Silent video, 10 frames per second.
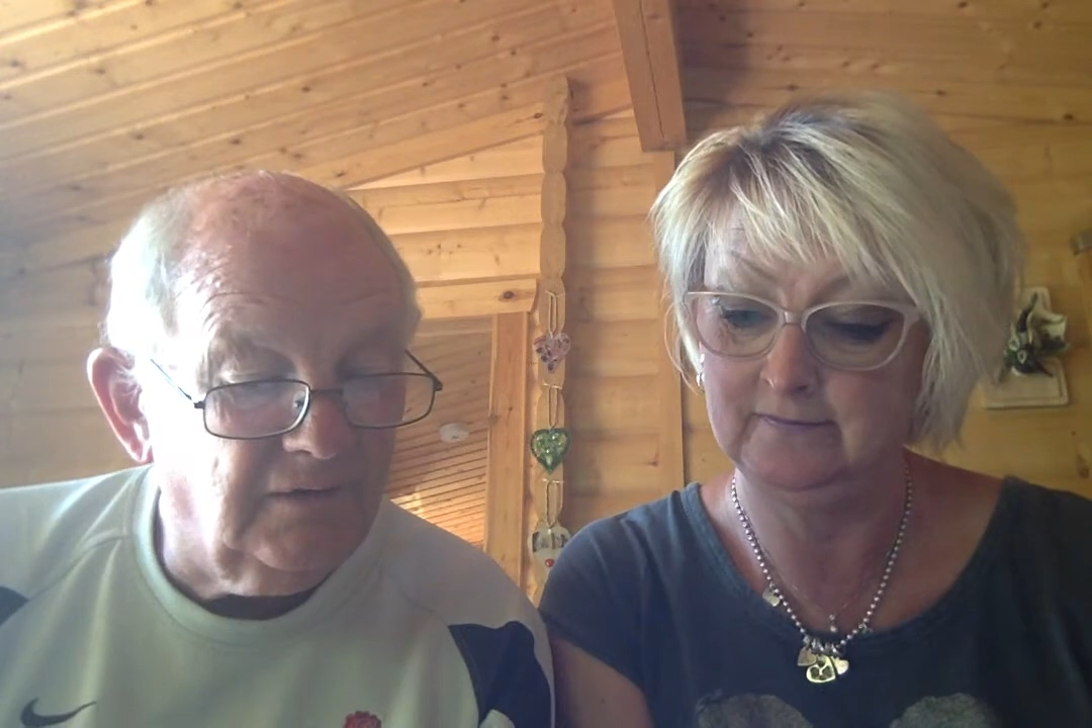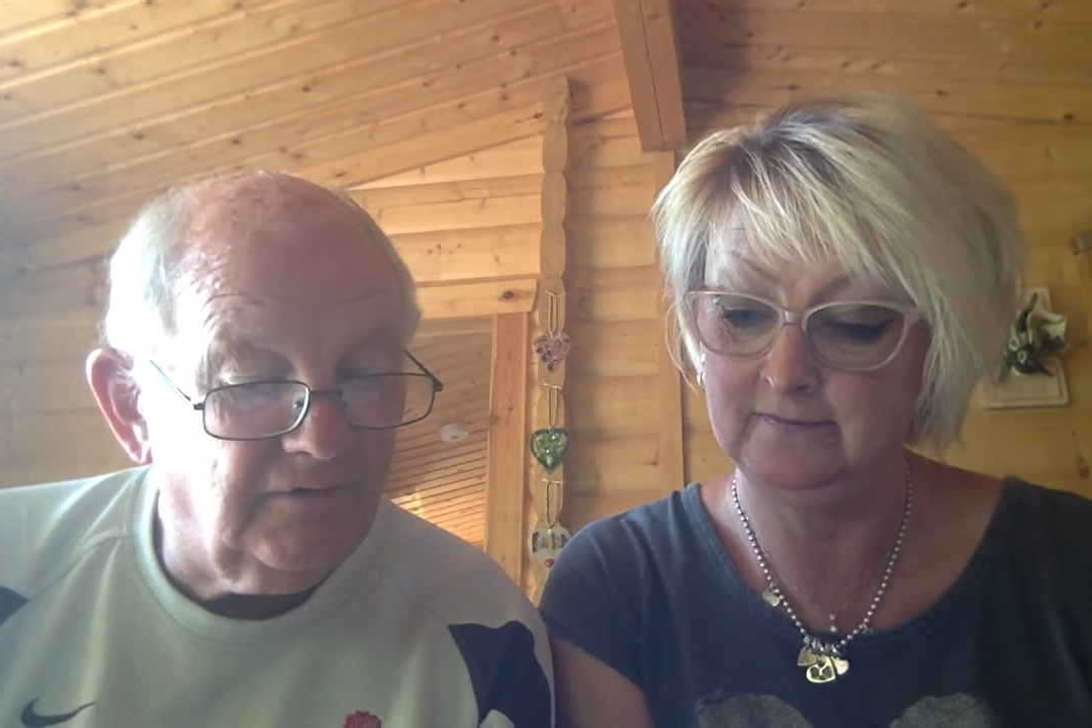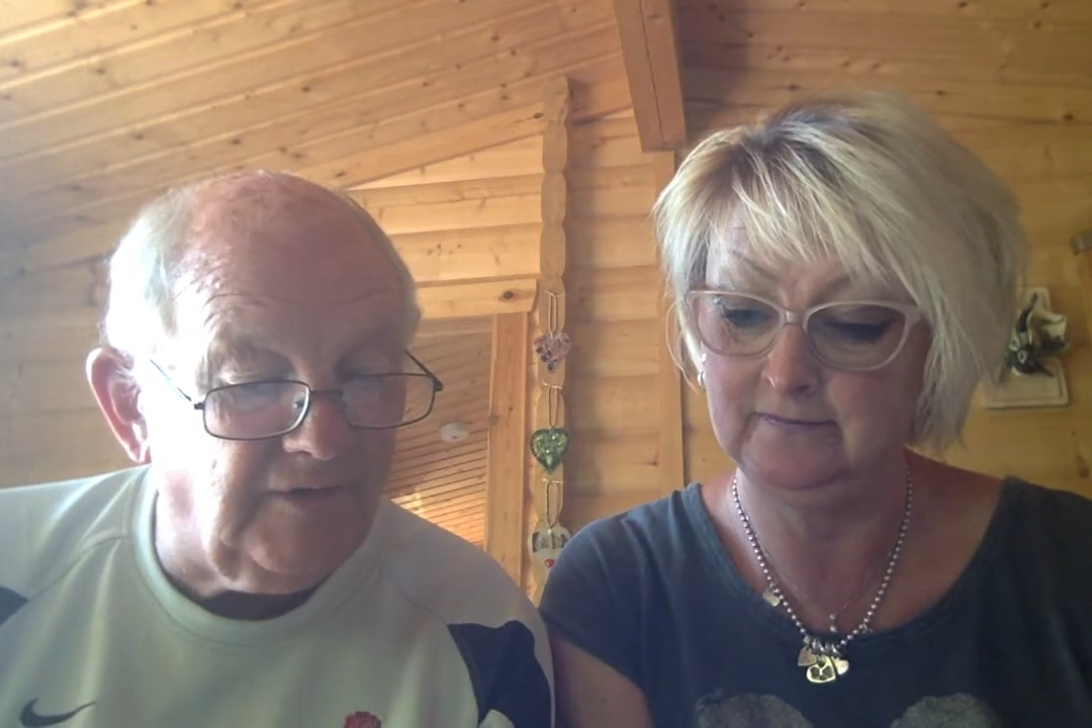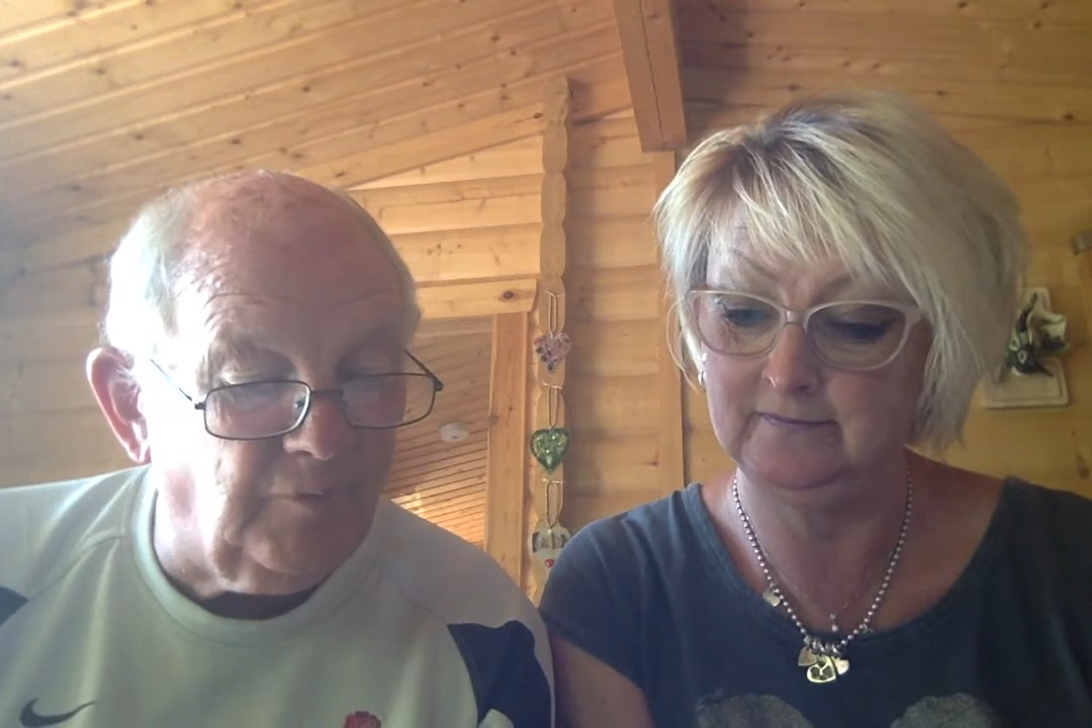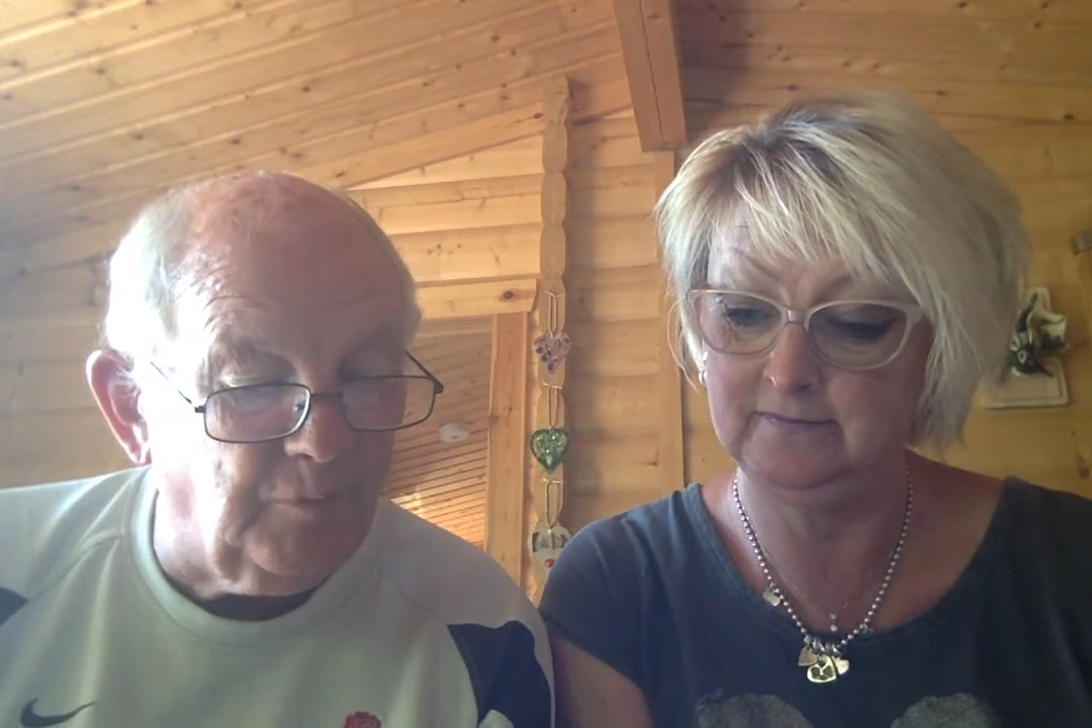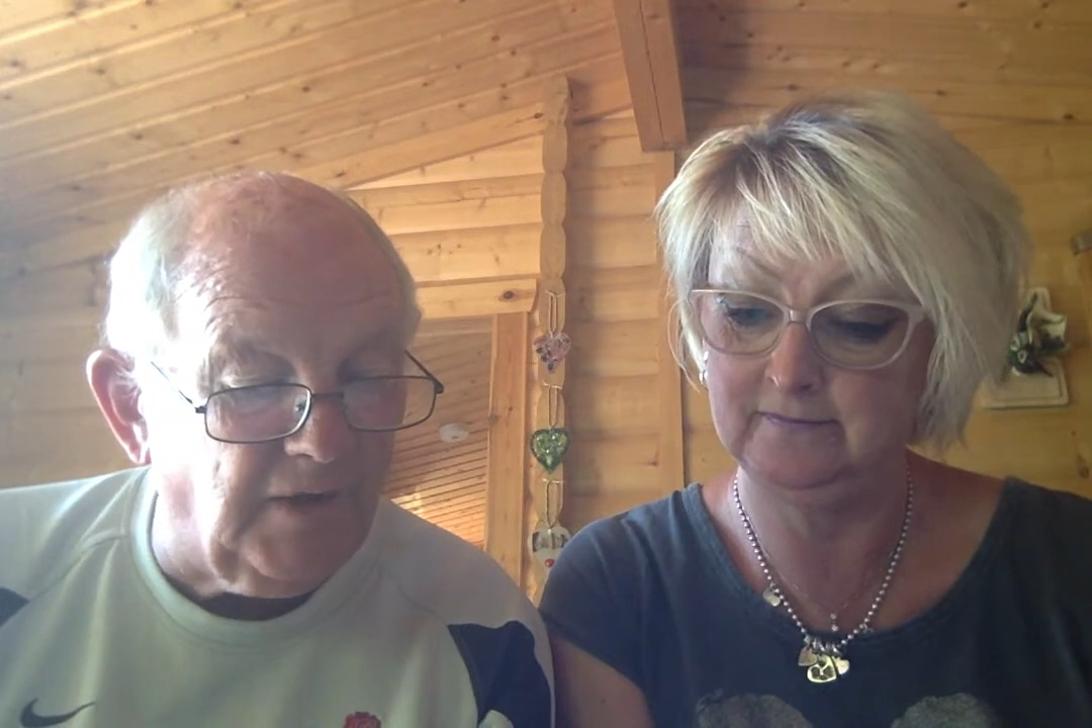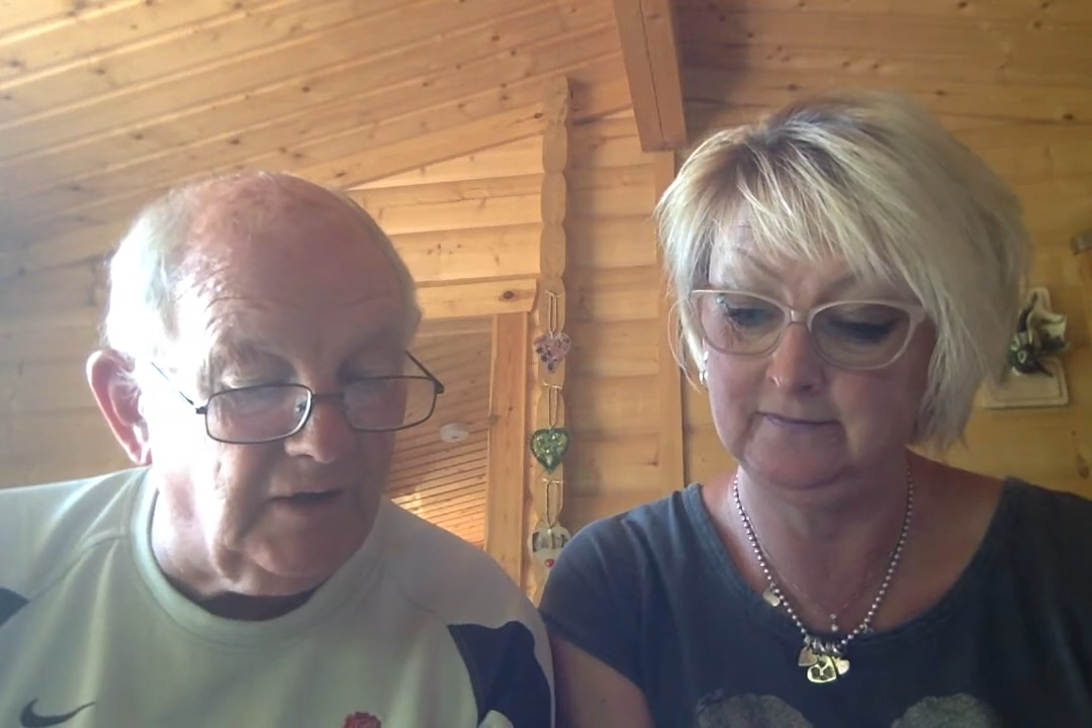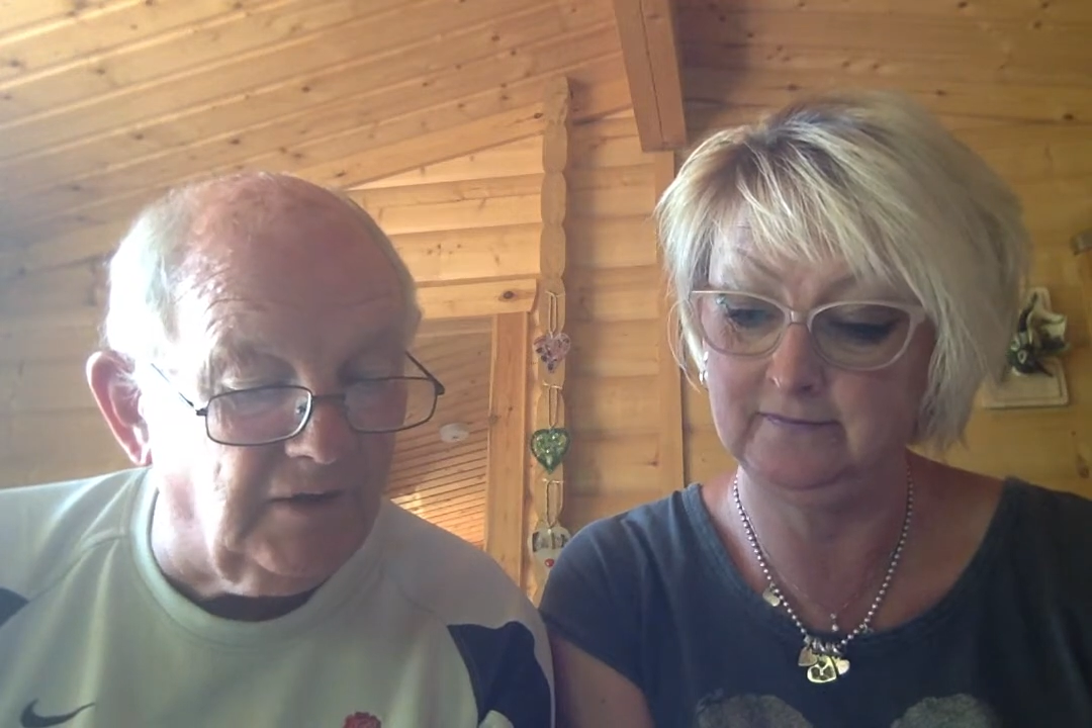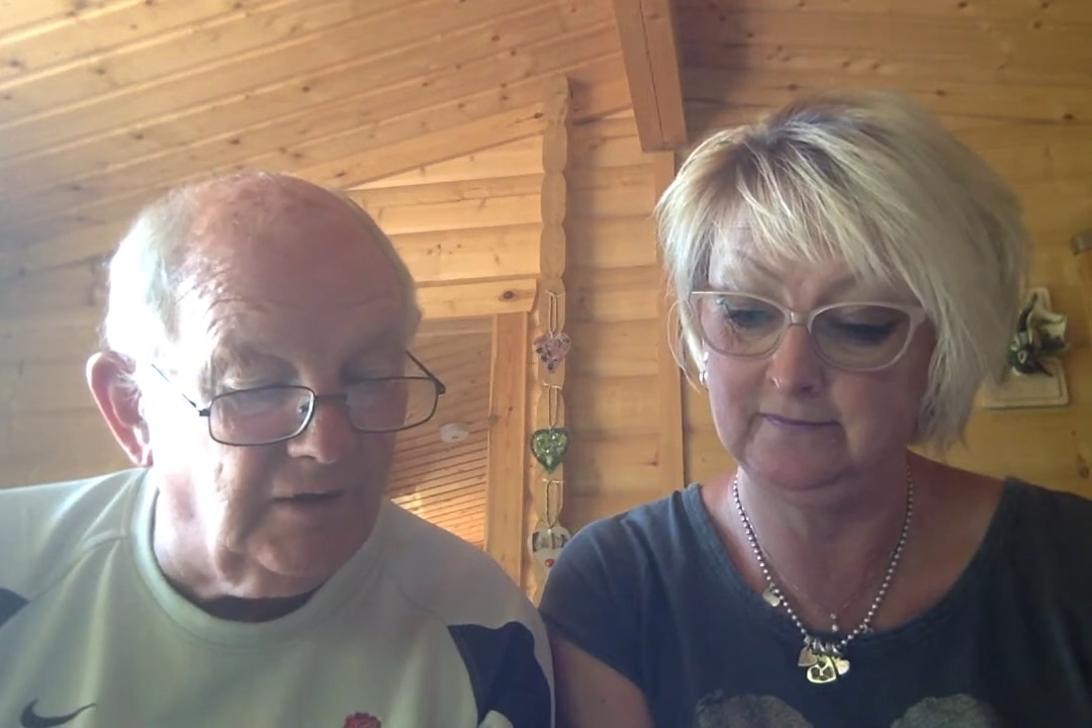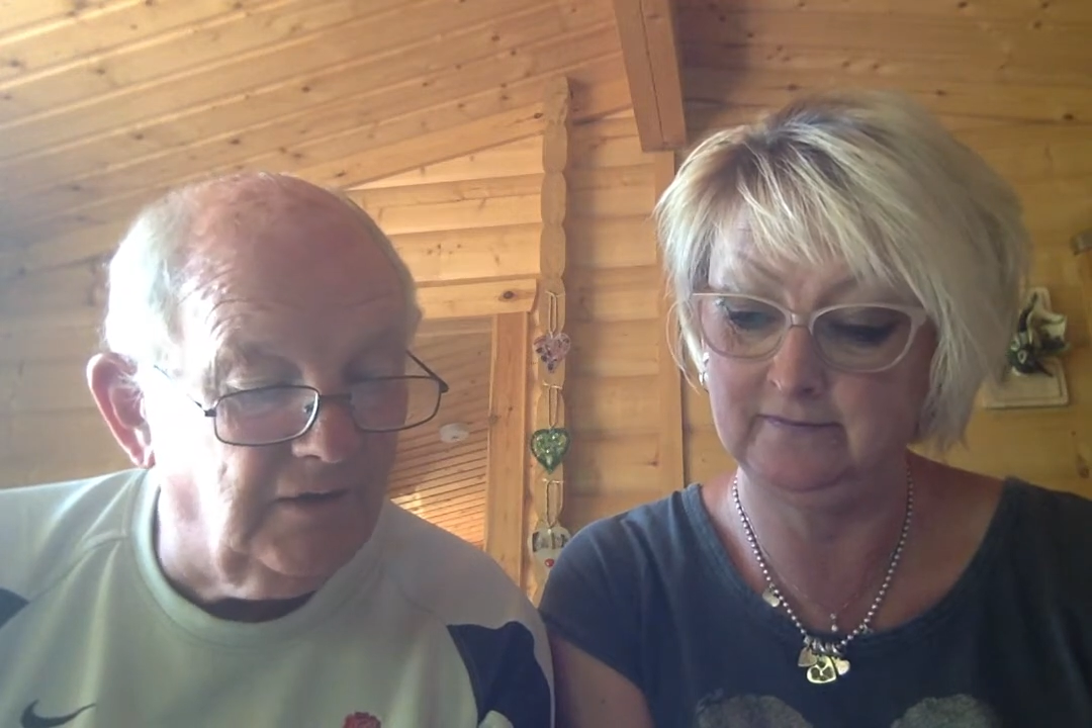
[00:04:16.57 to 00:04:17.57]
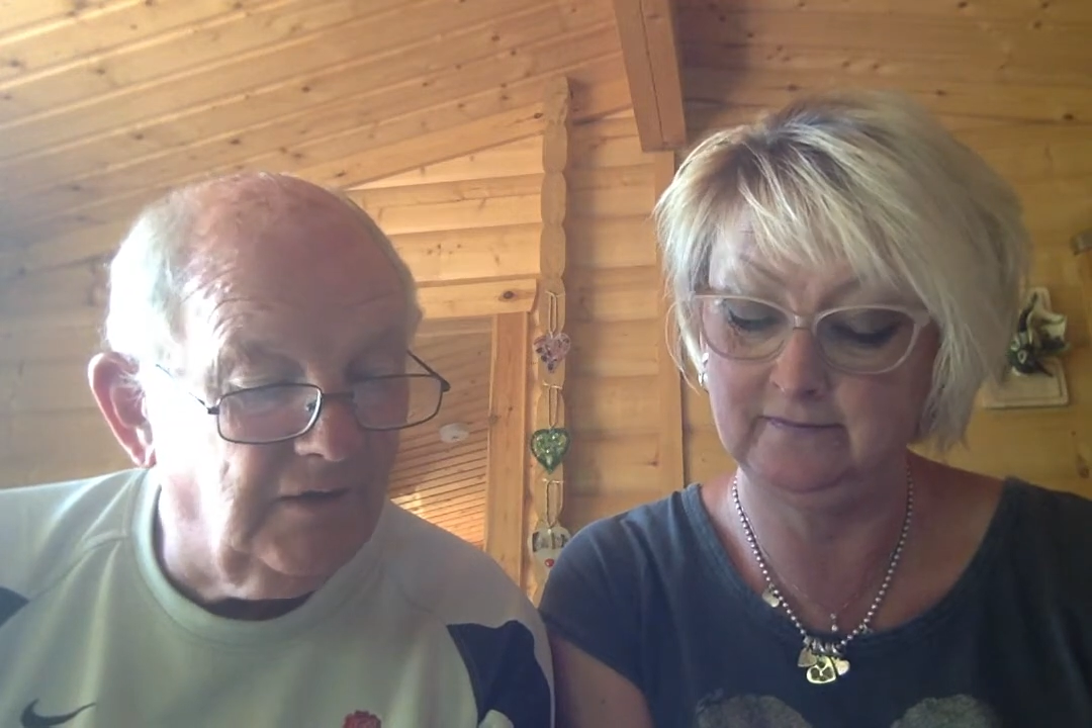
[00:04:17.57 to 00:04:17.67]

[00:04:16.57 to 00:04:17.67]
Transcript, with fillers: said Bella.